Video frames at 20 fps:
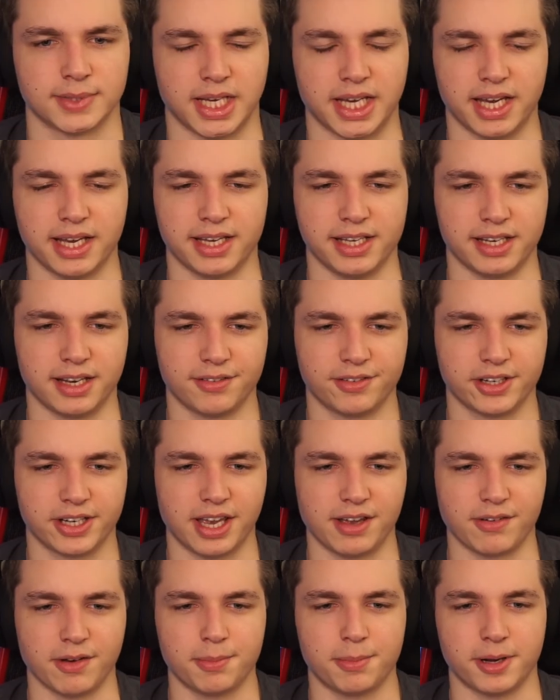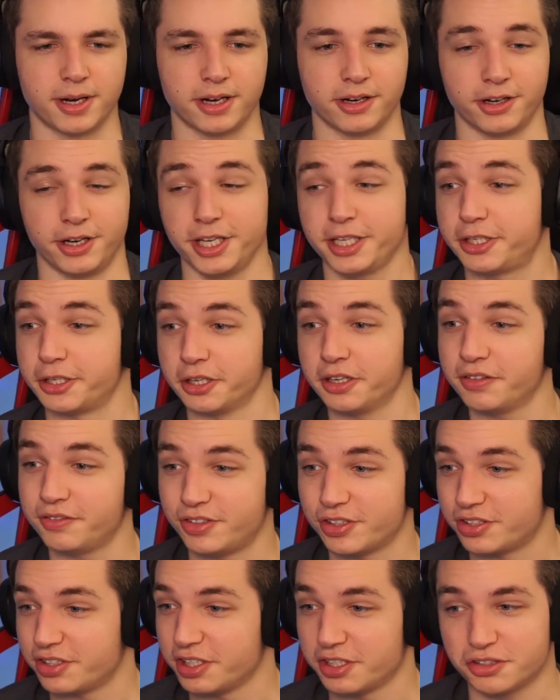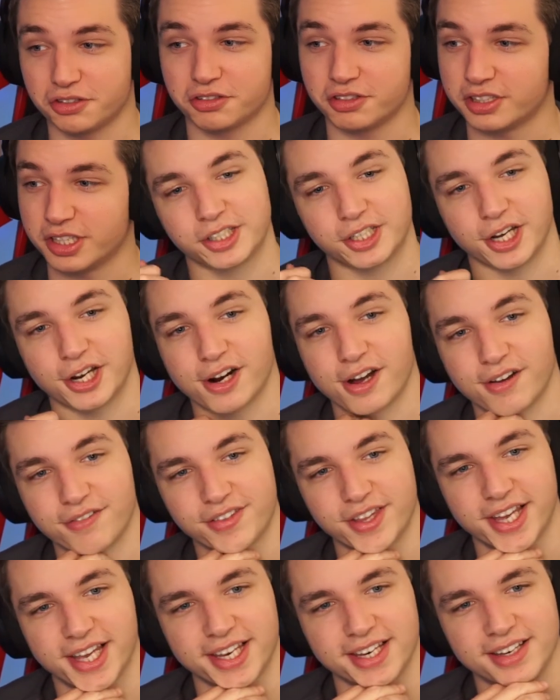Yeah, he never gave up on her. He could have just easily, like, cut off Goodbye,